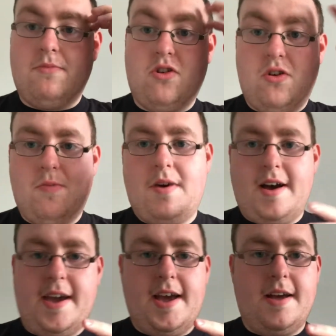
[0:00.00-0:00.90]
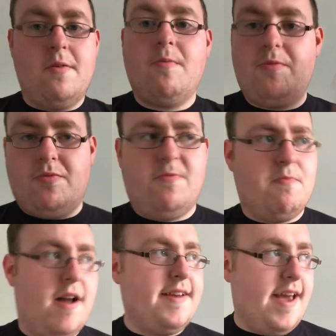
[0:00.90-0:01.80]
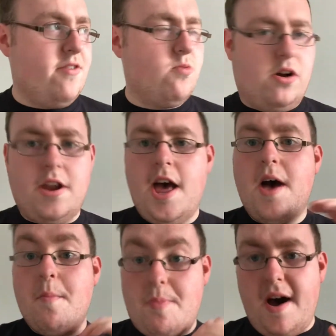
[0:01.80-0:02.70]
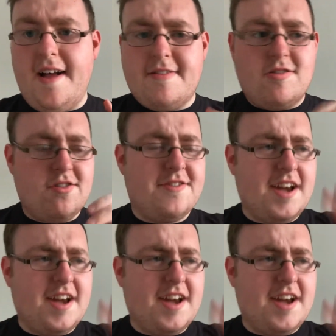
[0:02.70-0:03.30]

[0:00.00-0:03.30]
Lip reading: do my Monday's one. But just